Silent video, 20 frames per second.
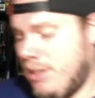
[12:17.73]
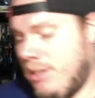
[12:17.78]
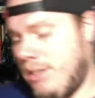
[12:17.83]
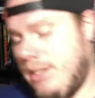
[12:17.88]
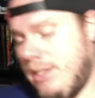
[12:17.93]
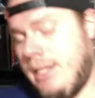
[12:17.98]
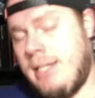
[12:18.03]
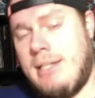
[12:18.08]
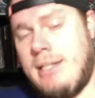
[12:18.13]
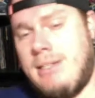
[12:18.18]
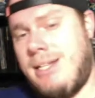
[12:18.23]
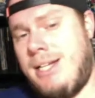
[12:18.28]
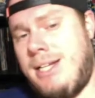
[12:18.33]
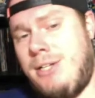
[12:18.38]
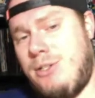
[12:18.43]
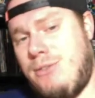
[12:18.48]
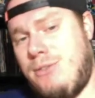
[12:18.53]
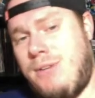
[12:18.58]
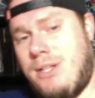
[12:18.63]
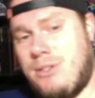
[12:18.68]
and not a
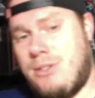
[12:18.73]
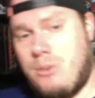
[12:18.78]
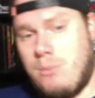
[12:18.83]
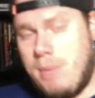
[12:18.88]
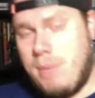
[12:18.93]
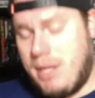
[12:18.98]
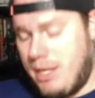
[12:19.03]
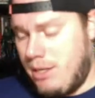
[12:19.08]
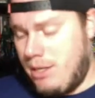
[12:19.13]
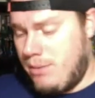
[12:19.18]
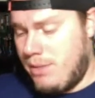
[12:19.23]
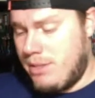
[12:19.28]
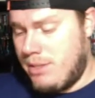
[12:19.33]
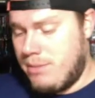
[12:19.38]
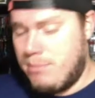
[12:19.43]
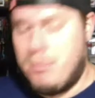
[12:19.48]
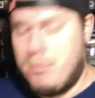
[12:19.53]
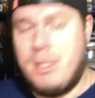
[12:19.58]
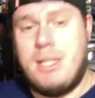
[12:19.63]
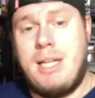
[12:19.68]
huge fan of Superman, anyways.
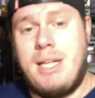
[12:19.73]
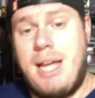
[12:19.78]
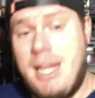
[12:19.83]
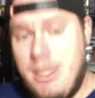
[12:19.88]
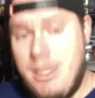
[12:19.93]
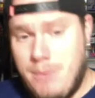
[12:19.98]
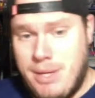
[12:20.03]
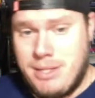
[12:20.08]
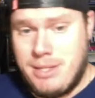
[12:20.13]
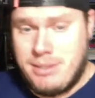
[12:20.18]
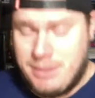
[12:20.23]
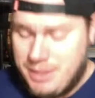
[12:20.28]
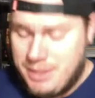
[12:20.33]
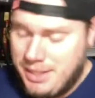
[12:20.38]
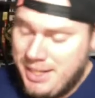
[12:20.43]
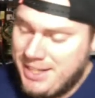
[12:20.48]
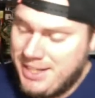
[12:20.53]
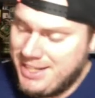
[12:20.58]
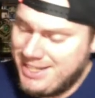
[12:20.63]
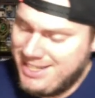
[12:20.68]
But anyways,
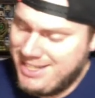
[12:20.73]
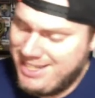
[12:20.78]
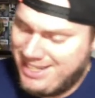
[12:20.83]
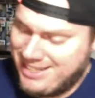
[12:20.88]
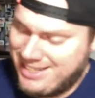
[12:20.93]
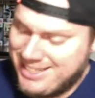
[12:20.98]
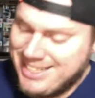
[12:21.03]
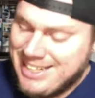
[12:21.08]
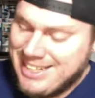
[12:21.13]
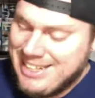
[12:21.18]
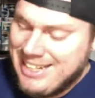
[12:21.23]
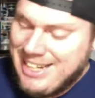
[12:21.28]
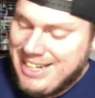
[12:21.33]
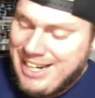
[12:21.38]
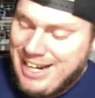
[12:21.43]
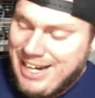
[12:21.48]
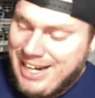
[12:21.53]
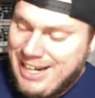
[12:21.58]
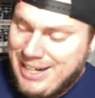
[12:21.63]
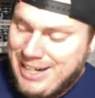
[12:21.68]

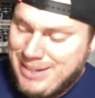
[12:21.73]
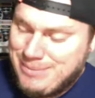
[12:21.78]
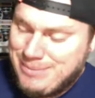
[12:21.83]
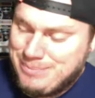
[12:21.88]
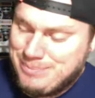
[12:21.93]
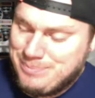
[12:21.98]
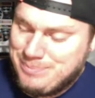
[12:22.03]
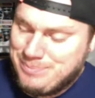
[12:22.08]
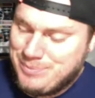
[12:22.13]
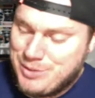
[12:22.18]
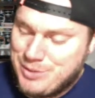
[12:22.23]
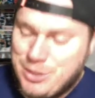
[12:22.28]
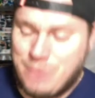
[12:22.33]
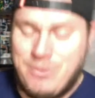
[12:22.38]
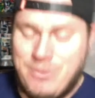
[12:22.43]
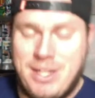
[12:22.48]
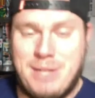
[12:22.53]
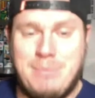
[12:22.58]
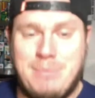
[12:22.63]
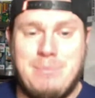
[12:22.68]
so
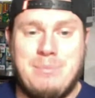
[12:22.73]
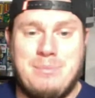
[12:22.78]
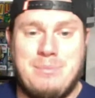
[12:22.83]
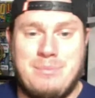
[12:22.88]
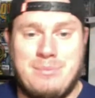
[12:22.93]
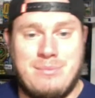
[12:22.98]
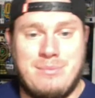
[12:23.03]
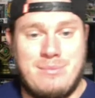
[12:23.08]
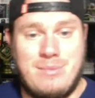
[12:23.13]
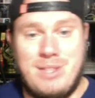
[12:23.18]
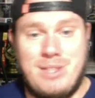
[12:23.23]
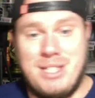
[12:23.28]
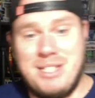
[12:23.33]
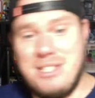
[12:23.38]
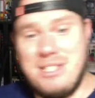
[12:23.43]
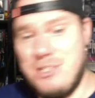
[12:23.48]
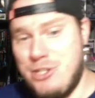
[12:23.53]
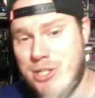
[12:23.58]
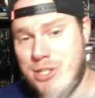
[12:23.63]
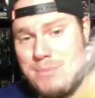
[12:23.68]
Venom. This
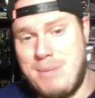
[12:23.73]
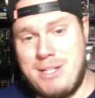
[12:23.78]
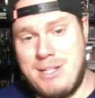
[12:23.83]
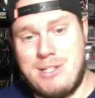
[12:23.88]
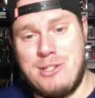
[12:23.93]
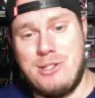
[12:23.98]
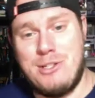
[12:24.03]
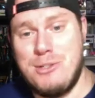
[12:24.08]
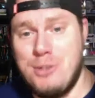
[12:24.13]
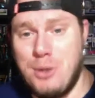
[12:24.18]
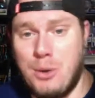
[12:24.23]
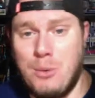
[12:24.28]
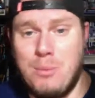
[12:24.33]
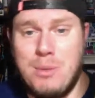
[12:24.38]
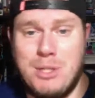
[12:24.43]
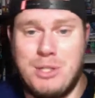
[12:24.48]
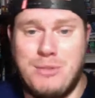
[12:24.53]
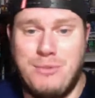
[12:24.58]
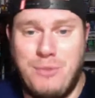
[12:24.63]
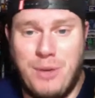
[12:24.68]
has just been so
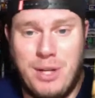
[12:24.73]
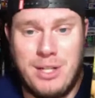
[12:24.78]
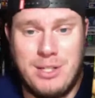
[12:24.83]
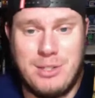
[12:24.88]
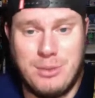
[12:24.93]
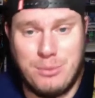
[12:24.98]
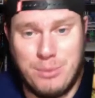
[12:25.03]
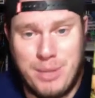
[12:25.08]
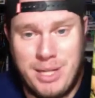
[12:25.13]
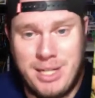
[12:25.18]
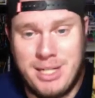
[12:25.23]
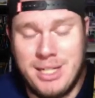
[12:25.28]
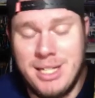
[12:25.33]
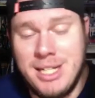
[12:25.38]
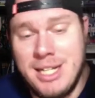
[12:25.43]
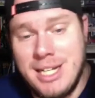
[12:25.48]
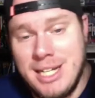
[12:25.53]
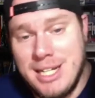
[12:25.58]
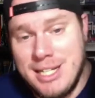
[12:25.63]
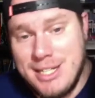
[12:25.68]
much fun to read.
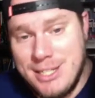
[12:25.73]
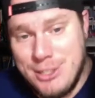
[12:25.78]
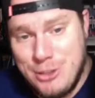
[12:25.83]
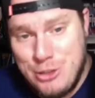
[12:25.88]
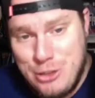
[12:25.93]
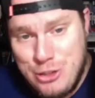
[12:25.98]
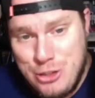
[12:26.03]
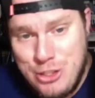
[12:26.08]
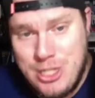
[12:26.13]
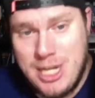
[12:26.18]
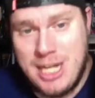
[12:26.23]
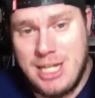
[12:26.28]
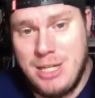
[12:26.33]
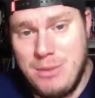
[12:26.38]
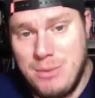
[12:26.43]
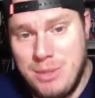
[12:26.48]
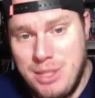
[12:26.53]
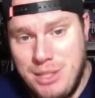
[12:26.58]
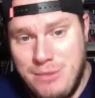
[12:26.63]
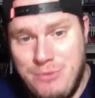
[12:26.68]

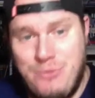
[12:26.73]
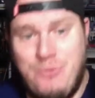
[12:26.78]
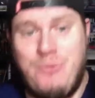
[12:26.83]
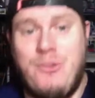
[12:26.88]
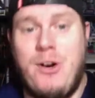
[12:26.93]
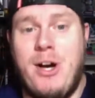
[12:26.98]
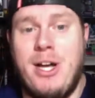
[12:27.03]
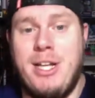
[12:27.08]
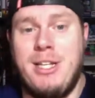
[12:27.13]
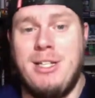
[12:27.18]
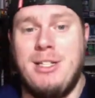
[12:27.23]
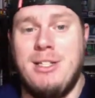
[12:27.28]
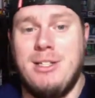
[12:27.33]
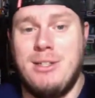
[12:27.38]
Genuinely fun